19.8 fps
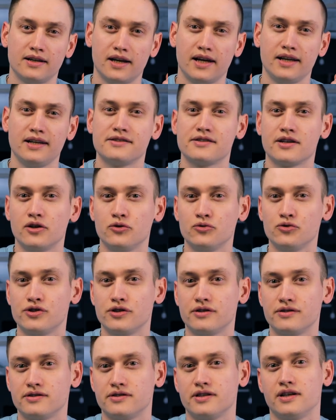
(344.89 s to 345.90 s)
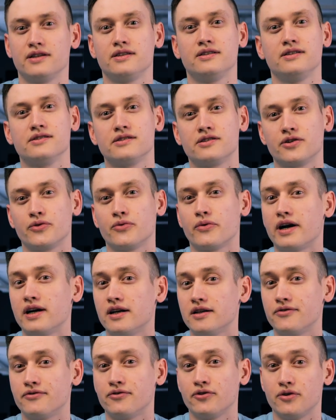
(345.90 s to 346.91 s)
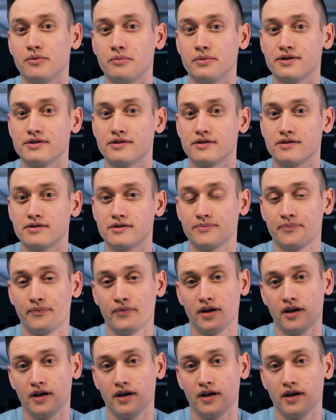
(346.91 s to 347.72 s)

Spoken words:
any solution that is required for your business.